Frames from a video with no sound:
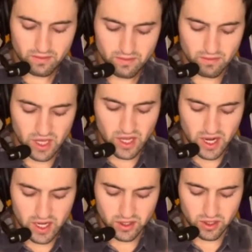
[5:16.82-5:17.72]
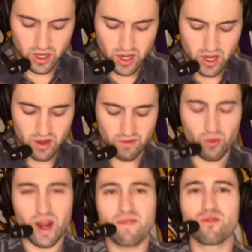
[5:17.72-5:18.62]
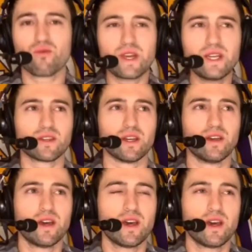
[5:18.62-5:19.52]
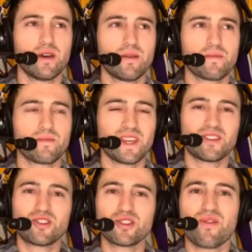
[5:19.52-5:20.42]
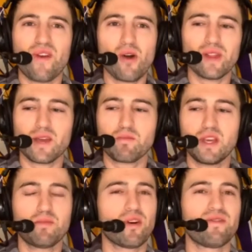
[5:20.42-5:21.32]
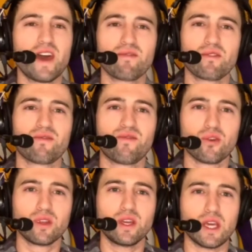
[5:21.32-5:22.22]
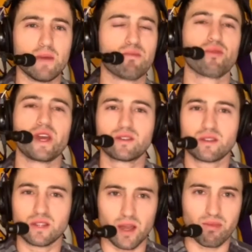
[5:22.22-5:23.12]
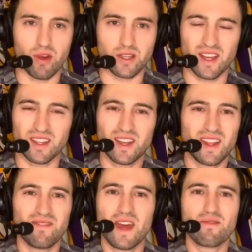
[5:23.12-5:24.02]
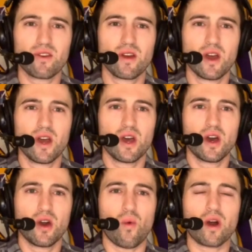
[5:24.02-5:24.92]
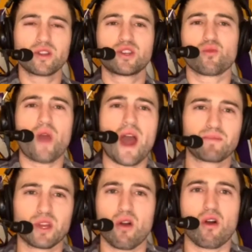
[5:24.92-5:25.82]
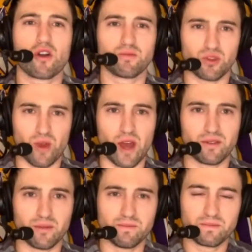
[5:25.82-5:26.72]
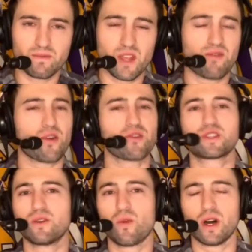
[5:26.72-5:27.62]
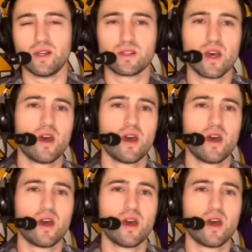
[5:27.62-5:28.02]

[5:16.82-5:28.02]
Because for whatever reason, it's just felt like people have never fully embraced Dak Prescott. They've never wanted to wrap their arms around him. First, it was